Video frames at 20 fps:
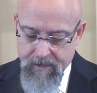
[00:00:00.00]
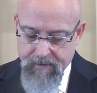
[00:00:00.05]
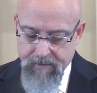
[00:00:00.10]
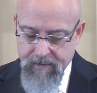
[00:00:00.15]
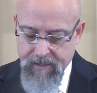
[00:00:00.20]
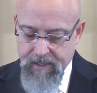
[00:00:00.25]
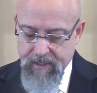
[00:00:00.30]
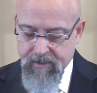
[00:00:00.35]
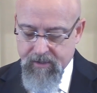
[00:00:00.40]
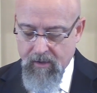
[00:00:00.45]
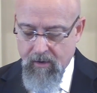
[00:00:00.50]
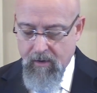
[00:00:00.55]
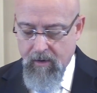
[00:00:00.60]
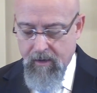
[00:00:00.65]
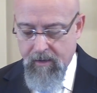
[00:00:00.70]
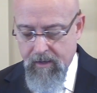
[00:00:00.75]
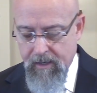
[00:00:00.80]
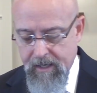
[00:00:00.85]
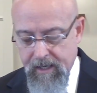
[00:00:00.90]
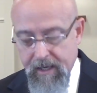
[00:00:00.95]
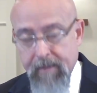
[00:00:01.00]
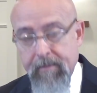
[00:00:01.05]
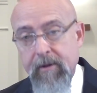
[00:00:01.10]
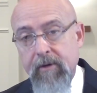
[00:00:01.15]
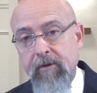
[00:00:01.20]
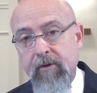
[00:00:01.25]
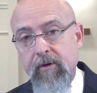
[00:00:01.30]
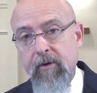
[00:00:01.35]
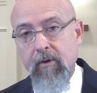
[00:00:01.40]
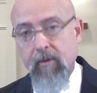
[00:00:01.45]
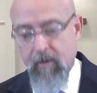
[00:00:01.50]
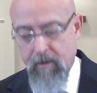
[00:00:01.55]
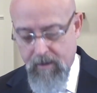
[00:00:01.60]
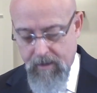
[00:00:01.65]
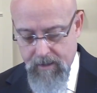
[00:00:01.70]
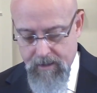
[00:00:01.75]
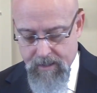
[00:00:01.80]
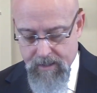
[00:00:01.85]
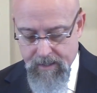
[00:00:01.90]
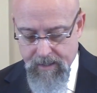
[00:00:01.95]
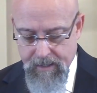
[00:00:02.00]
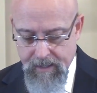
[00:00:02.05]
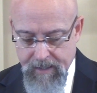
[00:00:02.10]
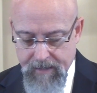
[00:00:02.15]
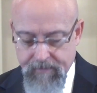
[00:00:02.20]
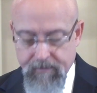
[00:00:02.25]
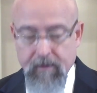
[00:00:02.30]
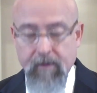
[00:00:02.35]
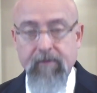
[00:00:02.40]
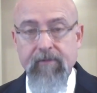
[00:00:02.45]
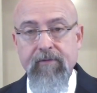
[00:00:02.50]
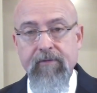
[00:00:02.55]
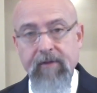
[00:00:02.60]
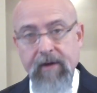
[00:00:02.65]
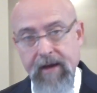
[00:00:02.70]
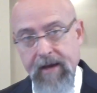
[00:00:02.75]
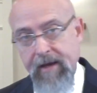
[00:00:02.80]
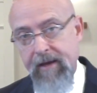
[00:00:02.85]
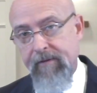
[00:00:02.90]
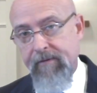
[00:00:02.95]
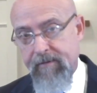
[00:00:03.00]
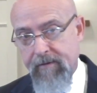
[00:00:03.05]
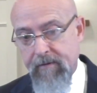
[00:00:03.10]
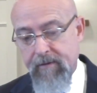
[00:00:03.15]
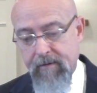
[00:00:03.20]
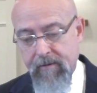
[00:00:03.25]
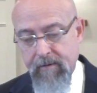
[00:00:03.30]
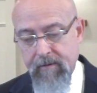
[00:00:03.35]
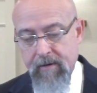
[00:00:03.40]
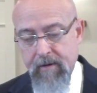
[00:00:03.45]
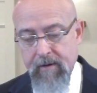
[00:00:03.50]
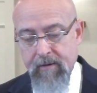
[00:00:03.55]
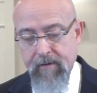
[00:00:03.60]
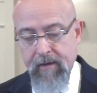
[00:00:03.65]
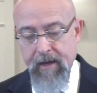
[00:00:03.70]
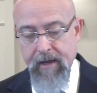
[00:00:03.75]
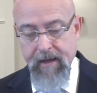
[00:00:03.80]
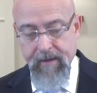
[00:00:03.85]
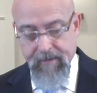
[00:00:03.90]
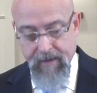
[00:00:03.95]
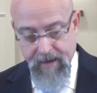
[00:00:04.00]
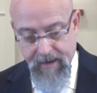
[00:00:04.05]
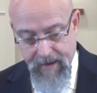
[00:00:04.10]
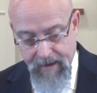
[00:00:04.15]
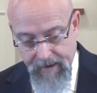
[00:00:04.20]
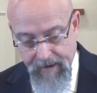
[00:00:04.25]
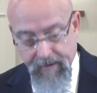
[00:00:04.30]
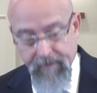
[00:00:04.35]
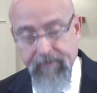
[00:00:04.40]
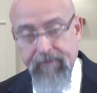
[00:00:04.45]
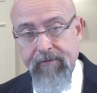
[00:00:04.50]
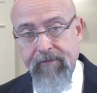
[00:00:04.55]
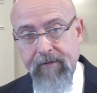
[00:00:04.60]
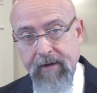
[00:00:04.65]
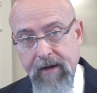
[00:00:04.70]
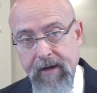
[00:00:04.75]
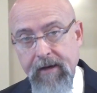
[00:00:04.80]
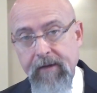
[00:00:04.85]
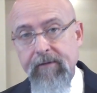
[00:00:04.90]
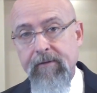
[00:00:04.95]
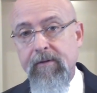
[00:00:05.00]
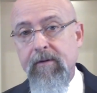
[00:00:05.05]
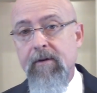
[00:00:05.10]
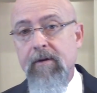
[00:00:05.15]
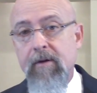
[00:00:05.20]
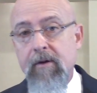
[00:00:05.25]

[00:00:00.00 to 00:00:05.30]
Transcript: these are immature in their faith. They, they have faith.